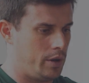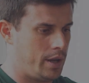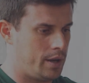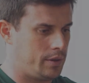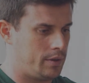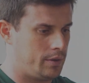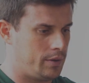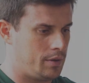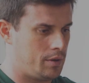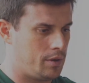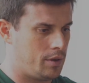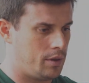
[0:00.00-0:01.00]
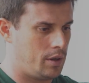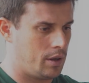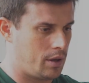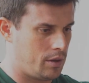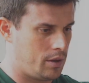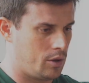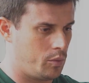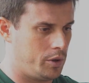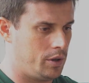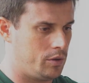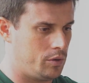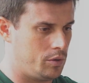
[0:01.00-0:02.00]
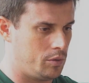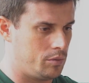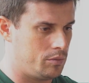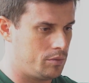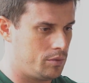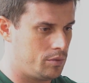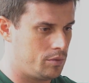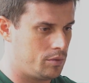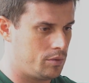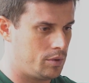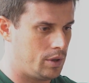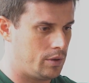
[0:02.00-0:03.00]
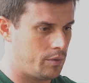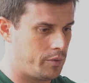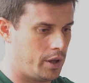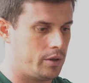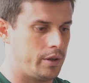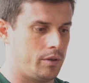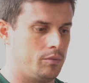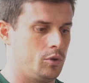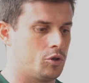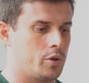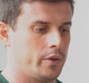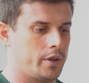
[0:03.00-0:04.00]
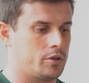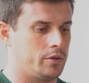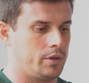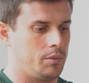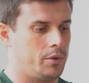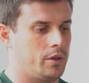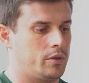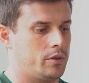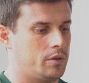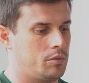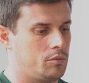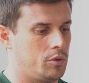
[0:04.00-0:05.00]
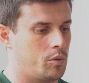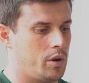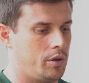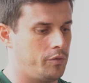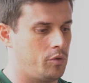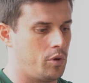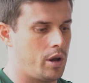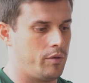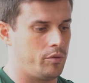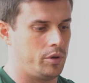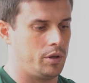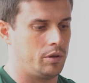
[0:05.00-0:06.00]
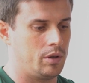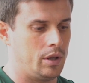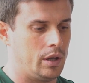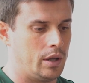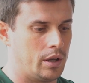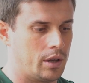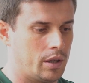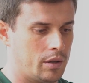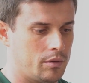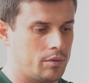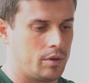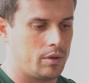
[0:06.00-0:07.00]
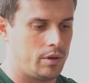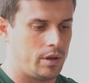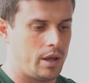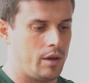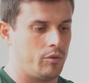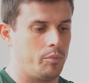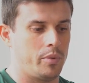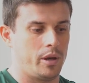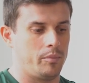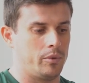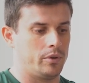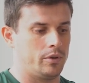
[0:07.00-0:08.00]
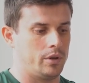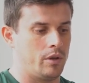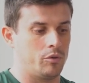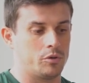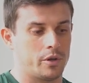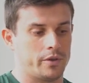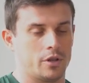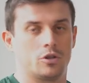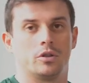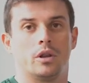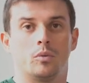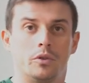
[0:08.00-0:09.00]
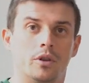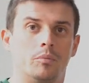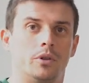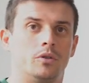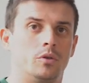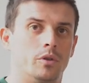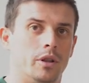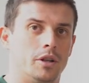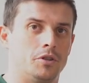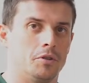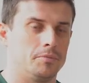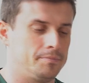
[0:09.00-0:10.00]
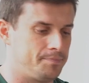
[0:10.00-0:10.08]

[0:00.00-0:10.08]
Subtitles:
last thing I think we need something else. Yeah, the transaction type. That's required for every payment, every transaction that we submit to the ledger.